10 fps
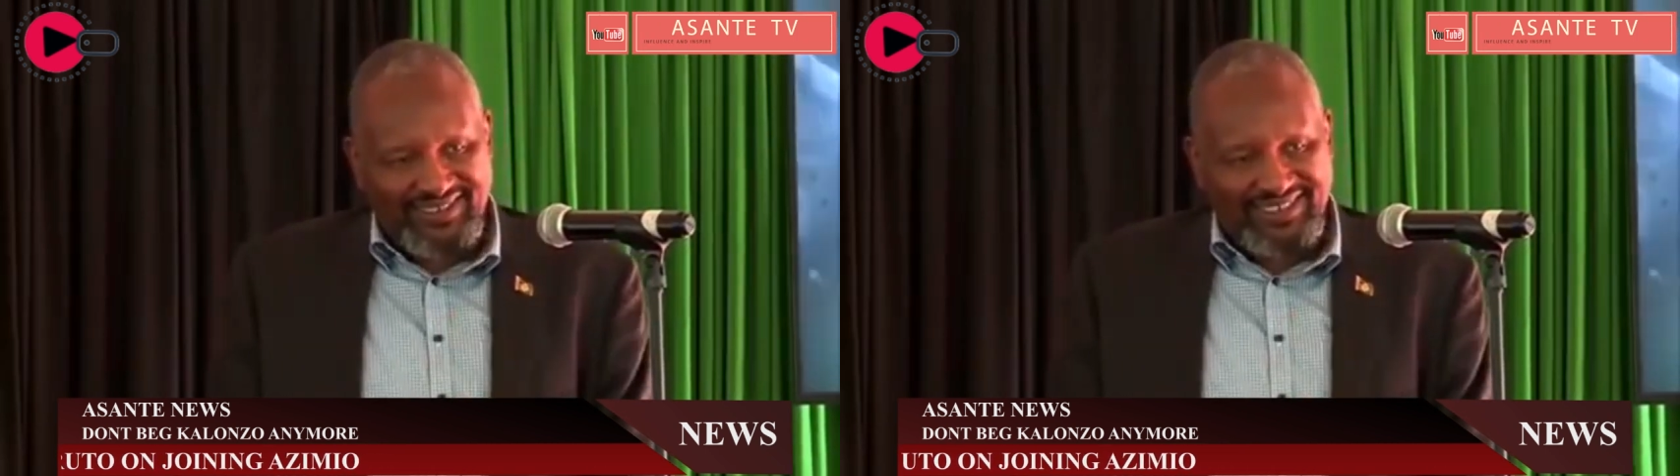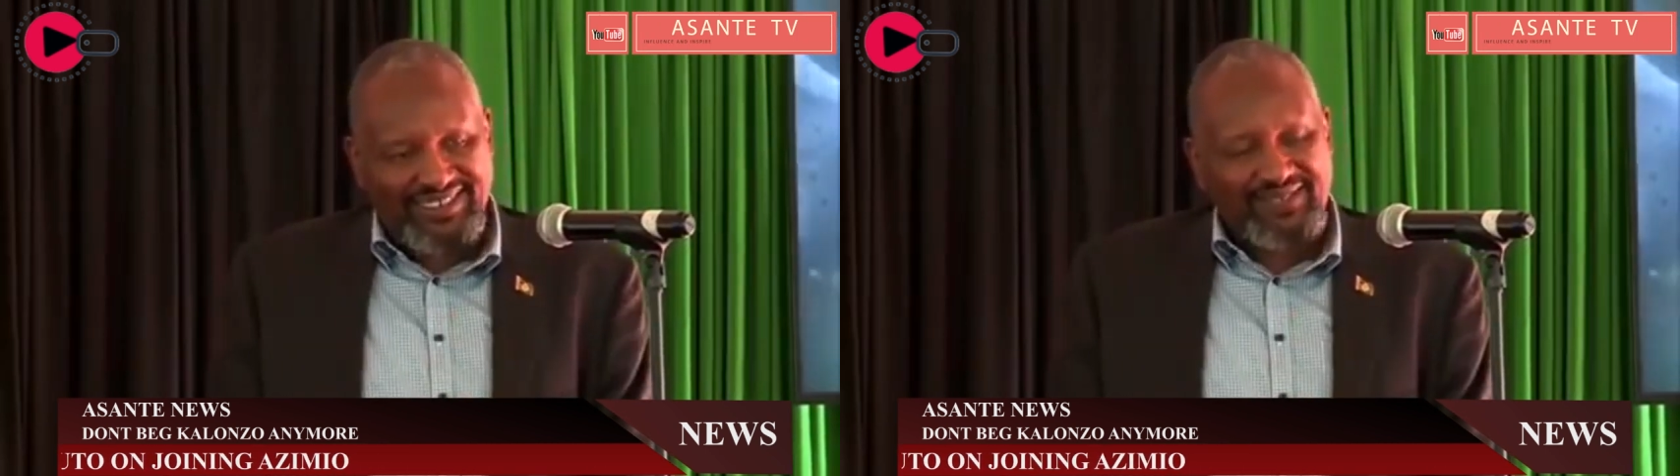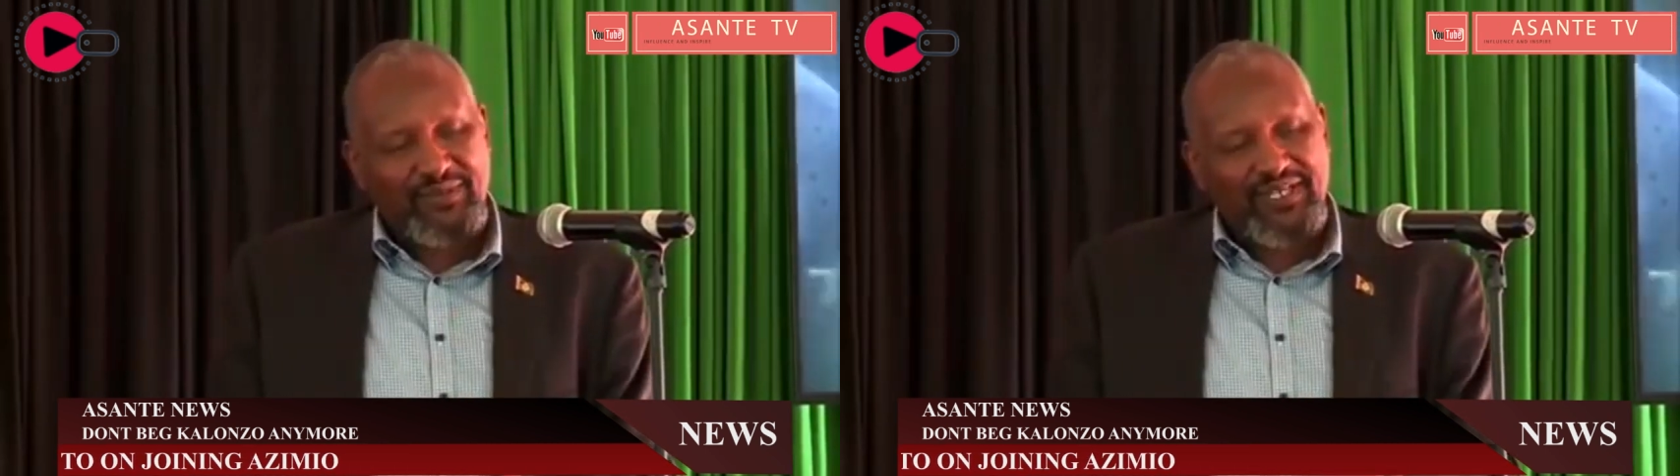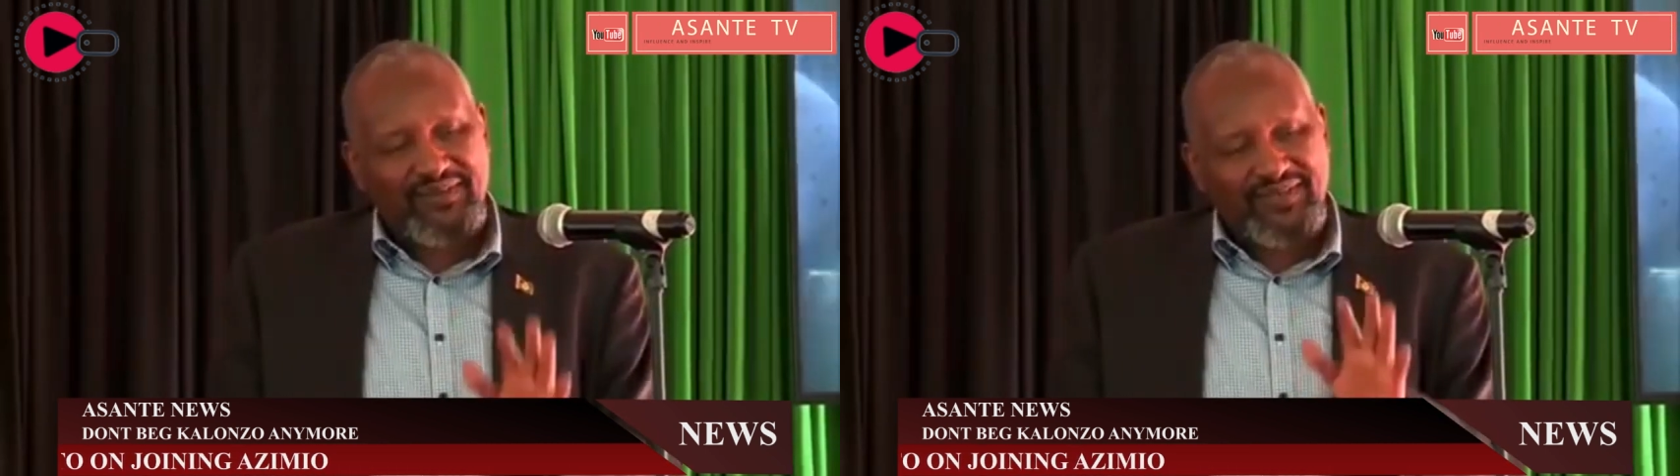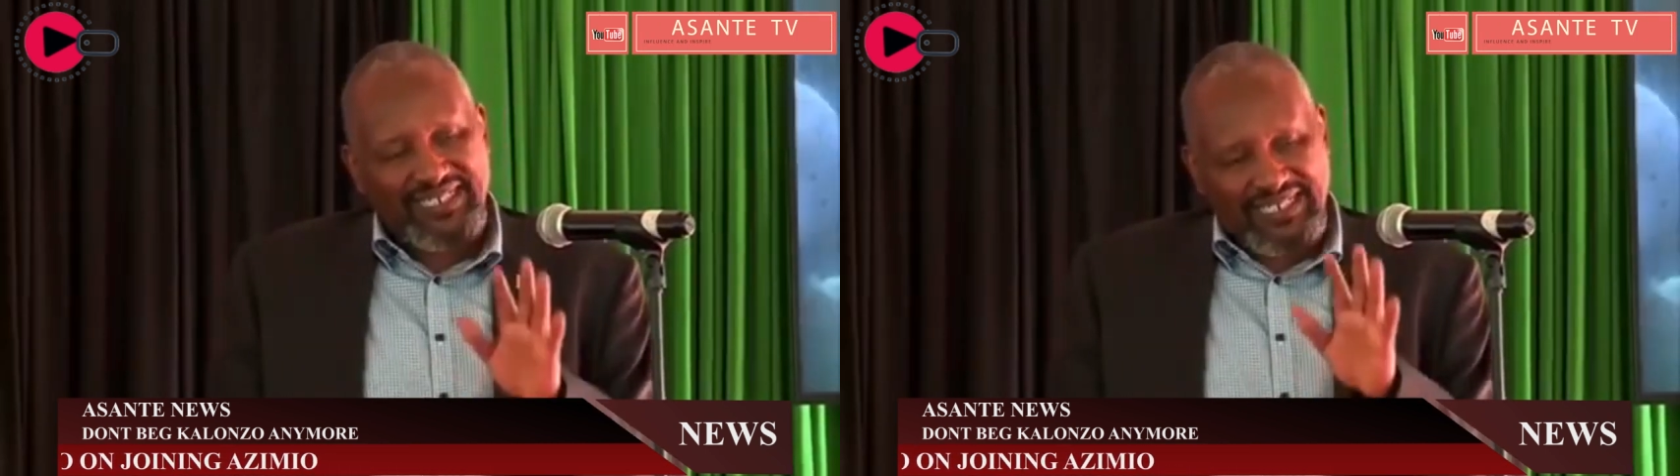Lakini
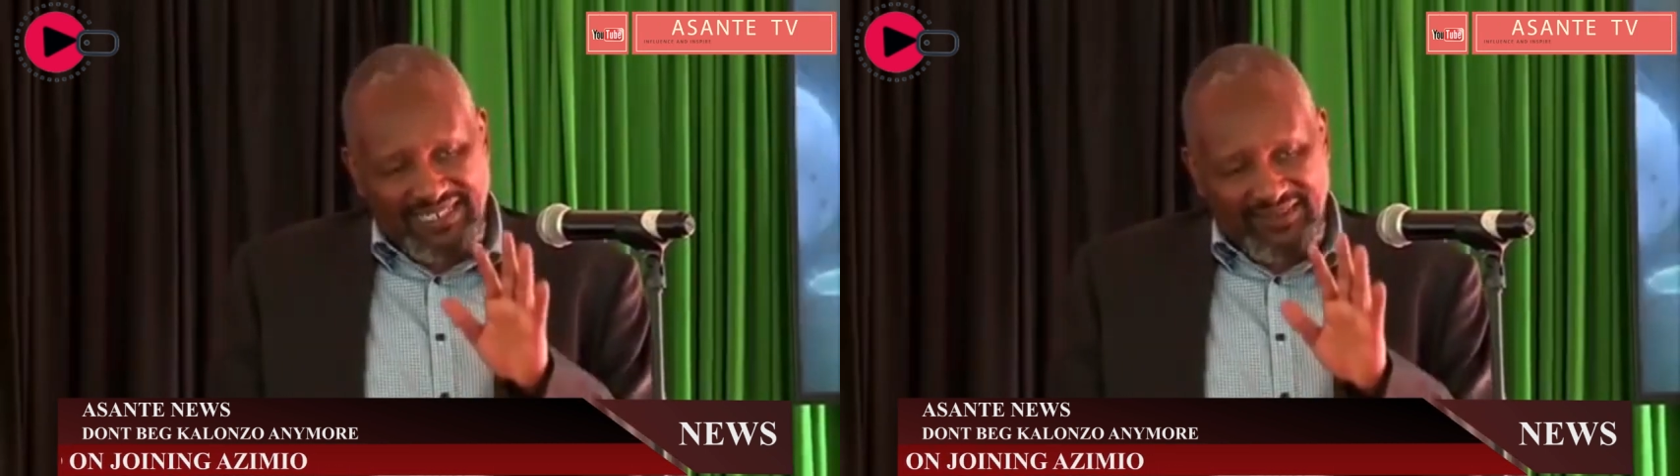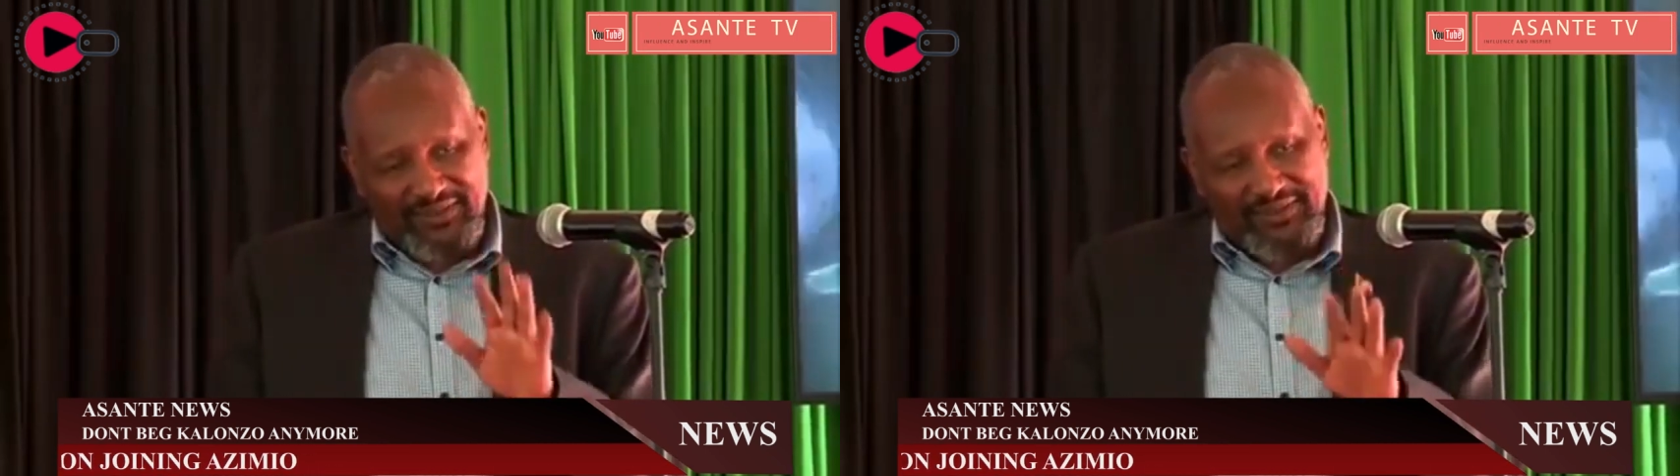wewe lala